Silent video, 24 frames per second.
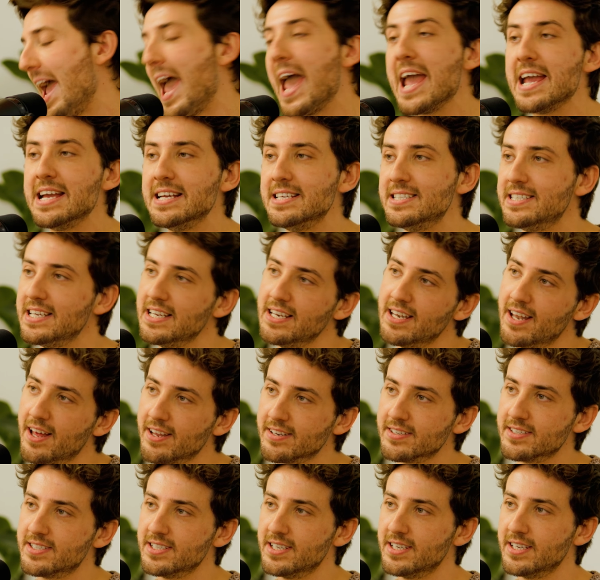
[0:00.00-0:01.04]
hazy
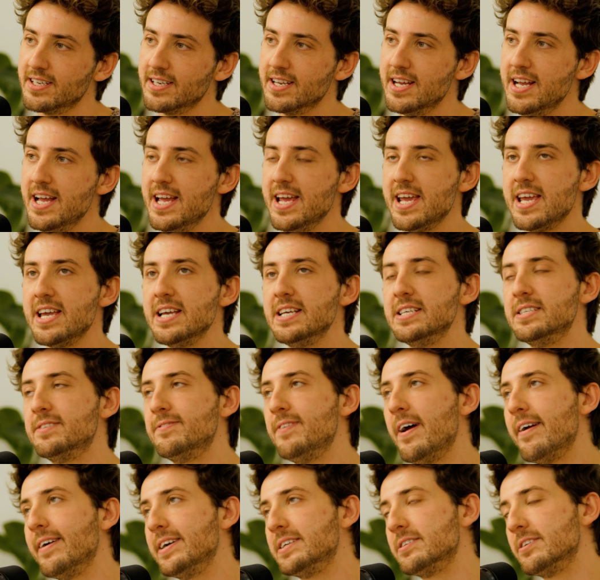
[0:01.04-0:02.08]
London. He's
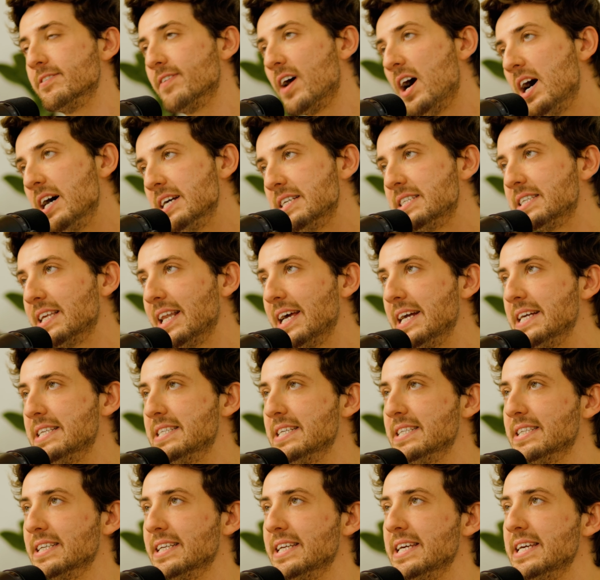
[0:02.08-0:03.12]
very sort of
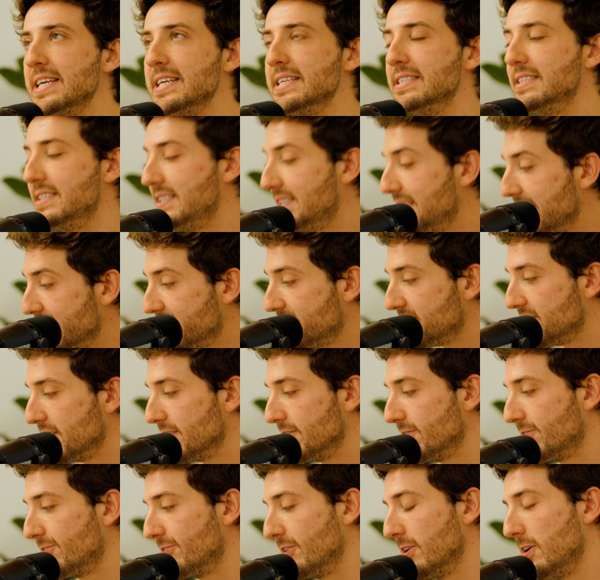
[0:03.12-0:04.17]
isolated, and he's
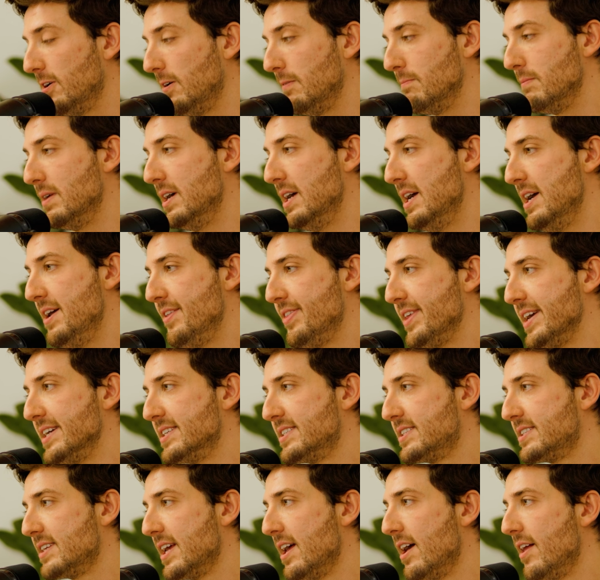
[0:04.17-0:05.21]
distant from
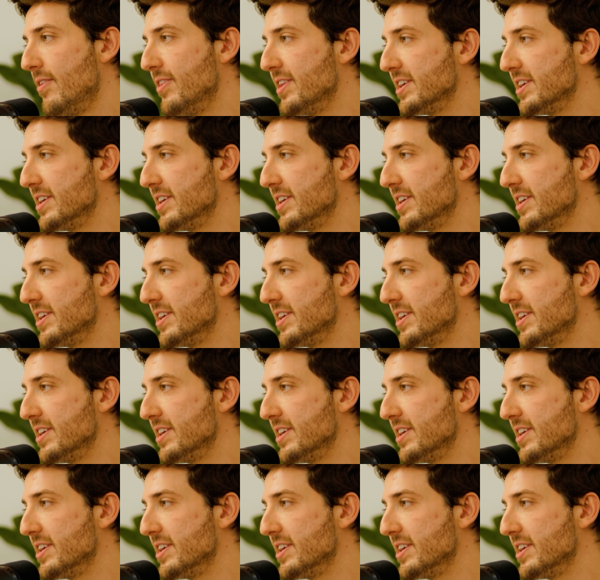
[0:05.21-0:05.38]
this